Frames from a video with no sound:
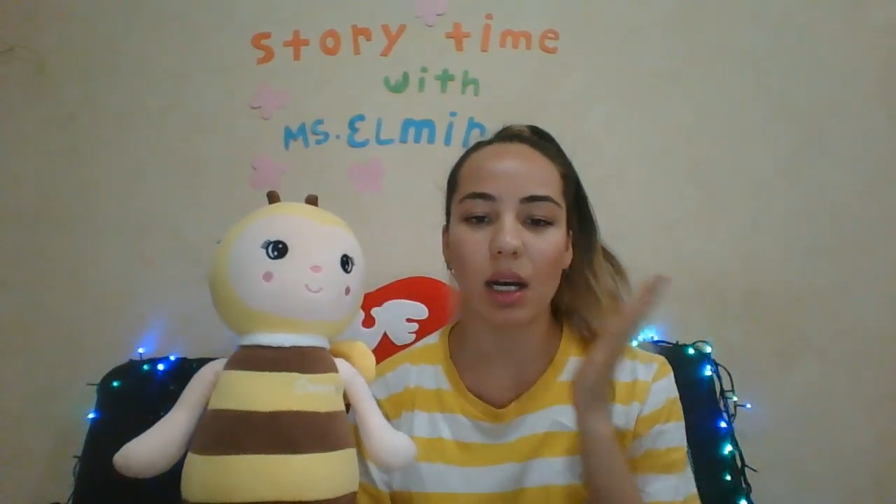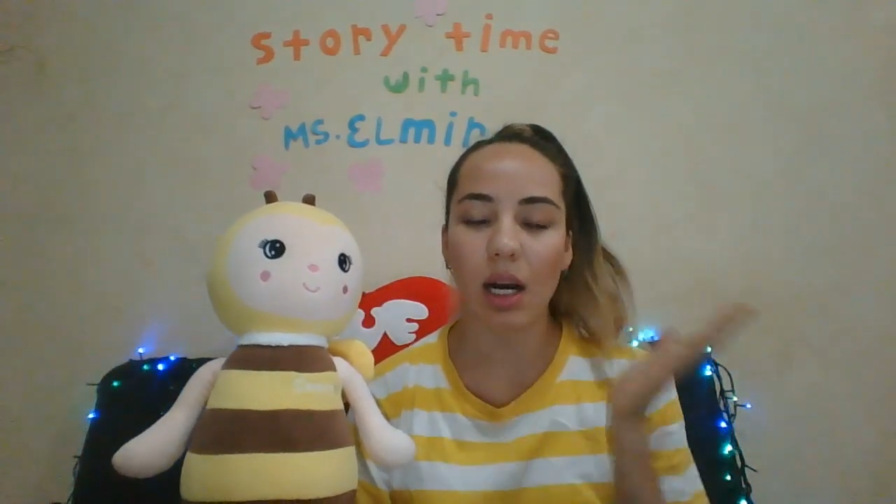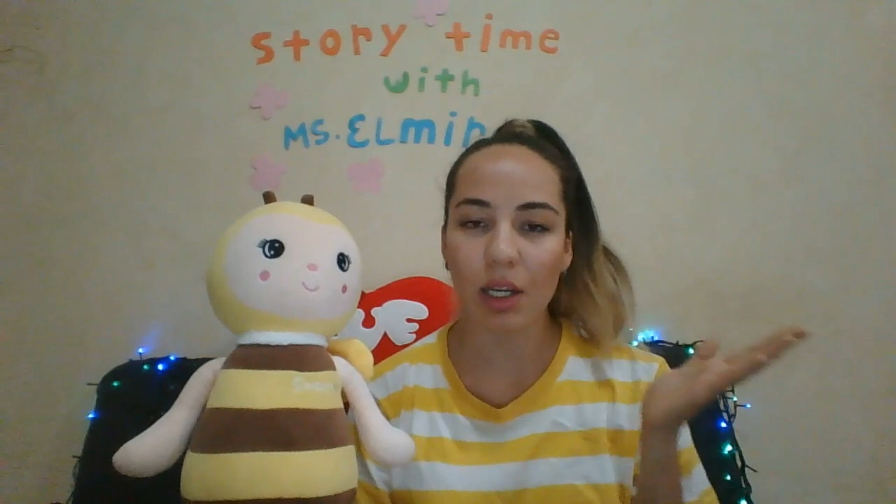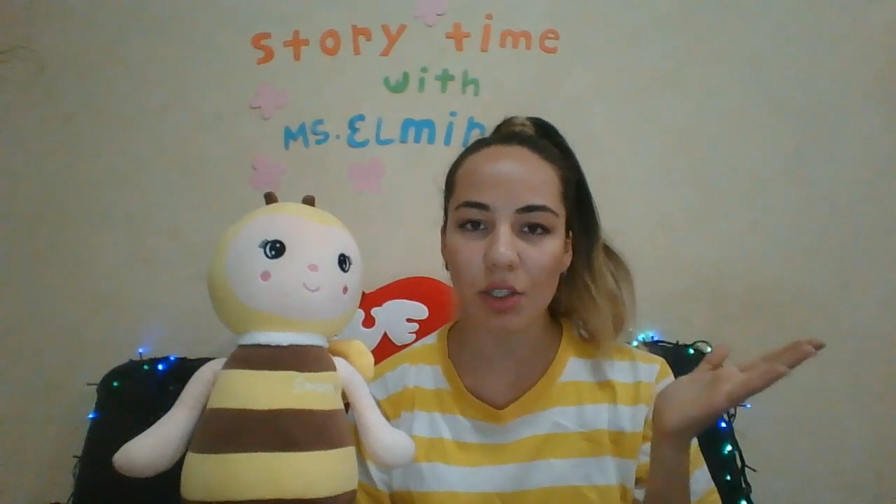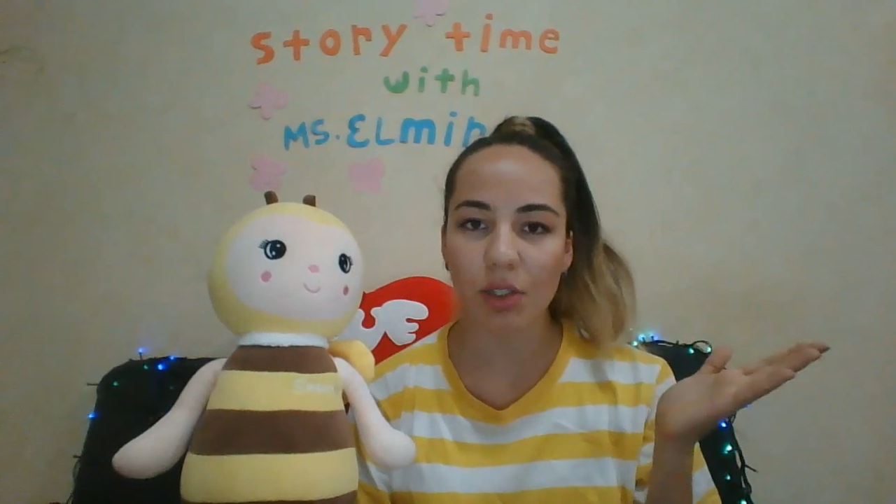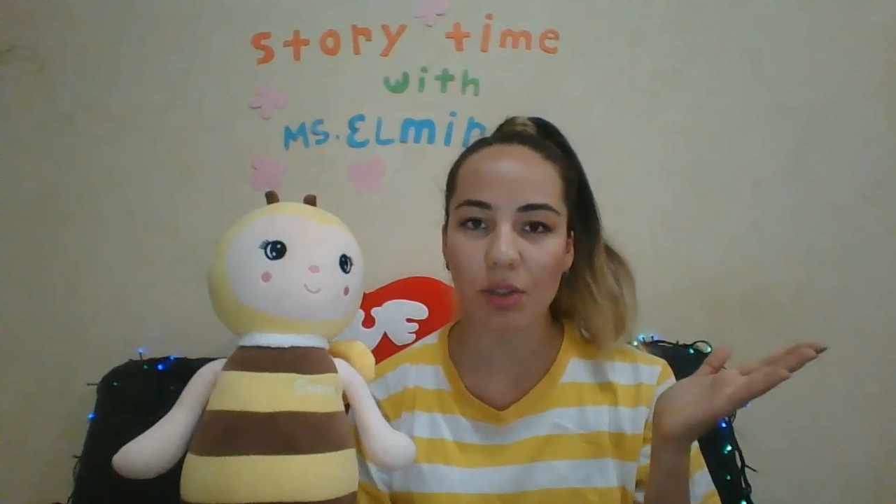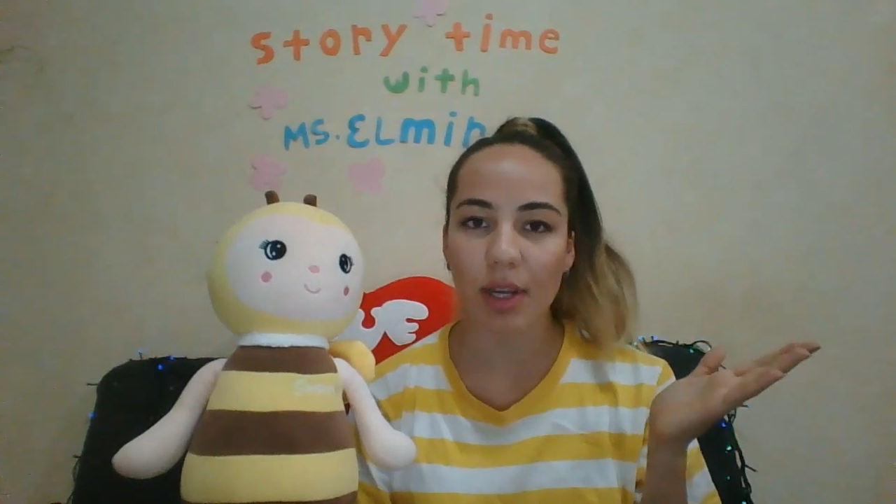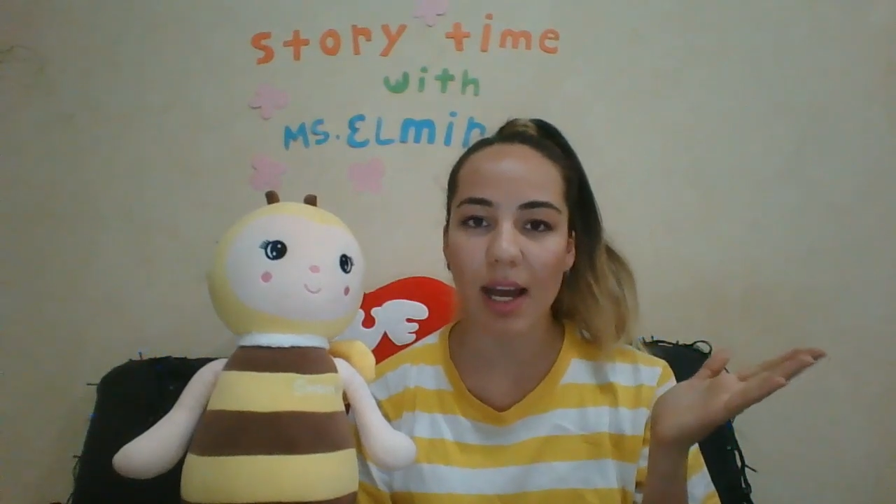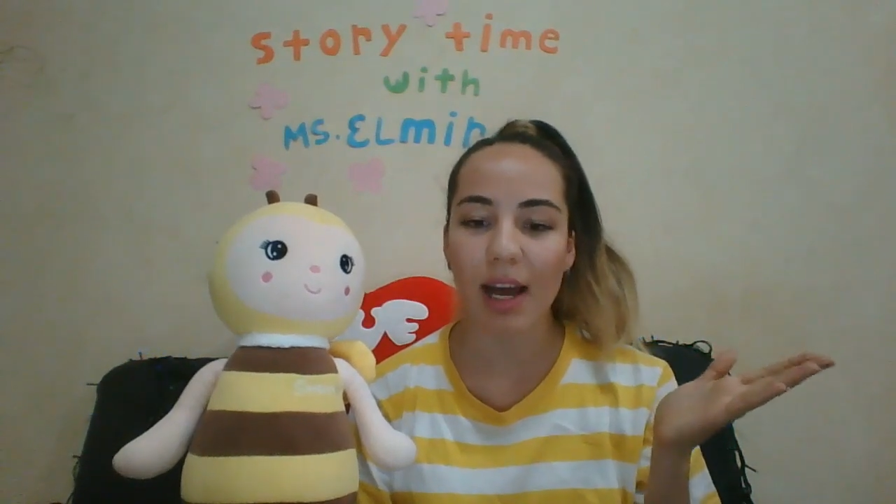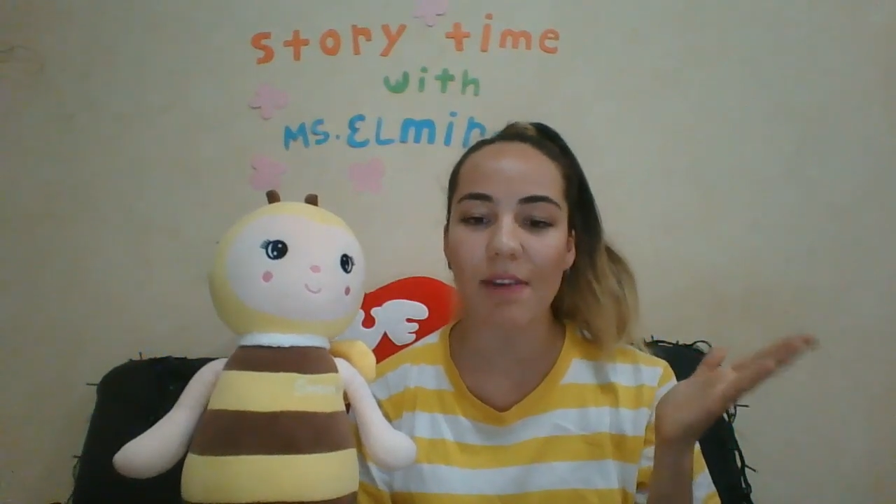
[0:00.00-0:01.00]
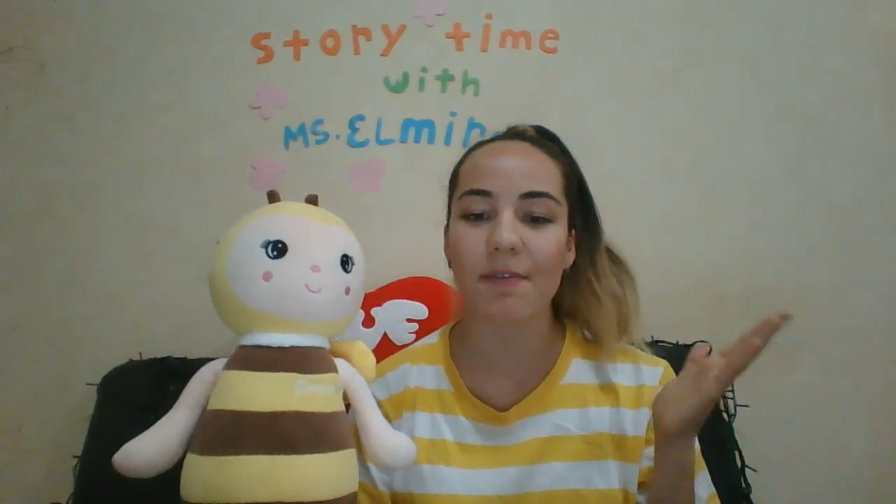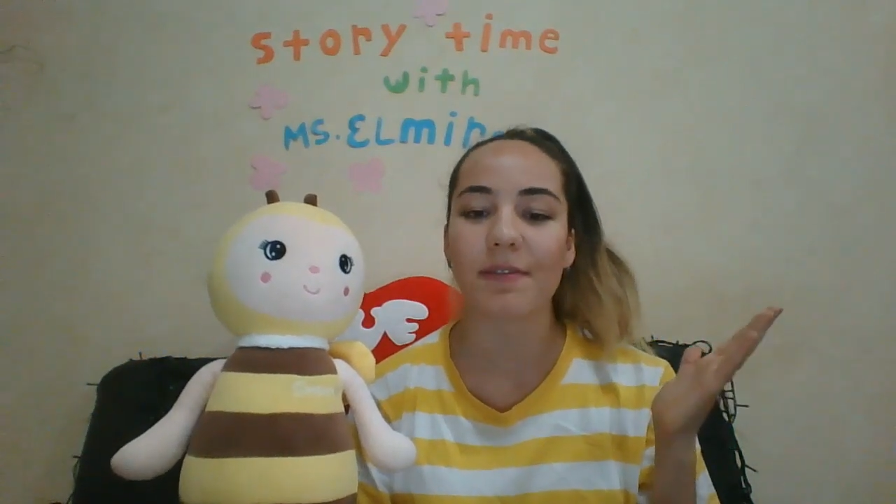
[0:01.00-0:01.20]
"I should have